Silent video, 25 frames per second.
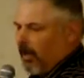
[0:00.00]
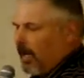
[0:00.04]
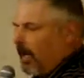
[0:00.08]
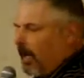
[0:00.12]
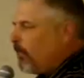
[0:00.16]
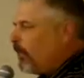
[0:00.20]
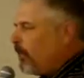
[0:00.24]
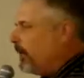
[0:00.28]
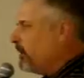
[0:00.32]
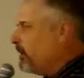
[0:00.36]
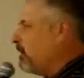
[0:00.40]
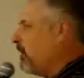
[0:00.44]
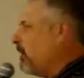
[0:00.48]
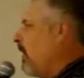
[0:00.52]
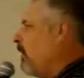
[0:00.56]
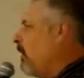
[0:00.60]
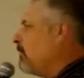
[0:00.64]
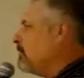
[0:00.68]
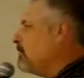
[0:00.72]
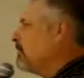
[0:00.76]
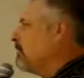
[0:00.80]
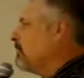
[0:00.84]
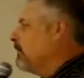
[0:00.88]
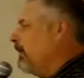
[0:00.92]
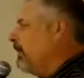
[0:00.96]
I
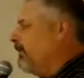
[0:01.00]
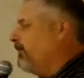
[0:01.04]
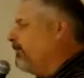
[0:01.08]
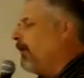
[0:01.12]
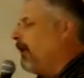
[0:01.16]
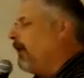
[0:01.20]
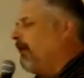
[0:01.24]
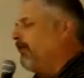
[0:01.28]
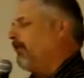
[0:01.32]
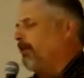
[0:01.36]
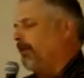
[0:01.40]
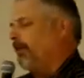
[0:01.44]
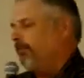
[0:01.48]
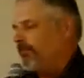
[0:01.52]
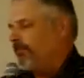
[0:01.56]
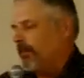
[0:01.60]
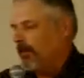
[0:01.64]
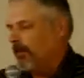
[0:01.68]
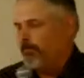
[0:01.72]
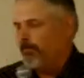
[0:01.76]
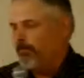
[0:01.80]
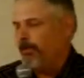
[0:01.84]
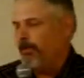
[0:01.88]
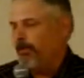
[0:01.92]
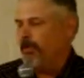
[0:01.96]
was involved in
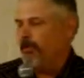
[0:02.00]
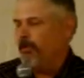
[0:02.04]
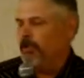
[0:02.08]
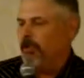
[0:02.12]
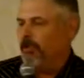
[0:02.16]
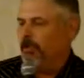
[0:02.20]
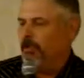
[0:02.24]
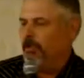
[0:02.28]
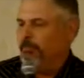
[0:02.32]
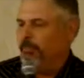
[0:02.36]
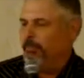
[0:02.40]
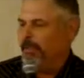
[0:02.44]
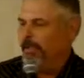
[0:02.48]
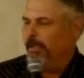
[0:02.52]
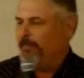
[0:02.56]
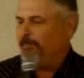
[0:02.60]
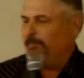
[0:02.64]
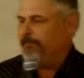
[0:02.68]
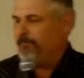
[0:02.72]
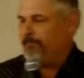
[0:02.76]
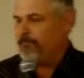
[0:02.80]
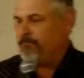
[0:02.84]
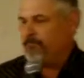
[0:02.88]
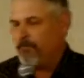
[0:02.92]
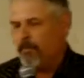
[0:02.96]
Farm Bureau a little
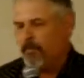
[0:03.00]
bit.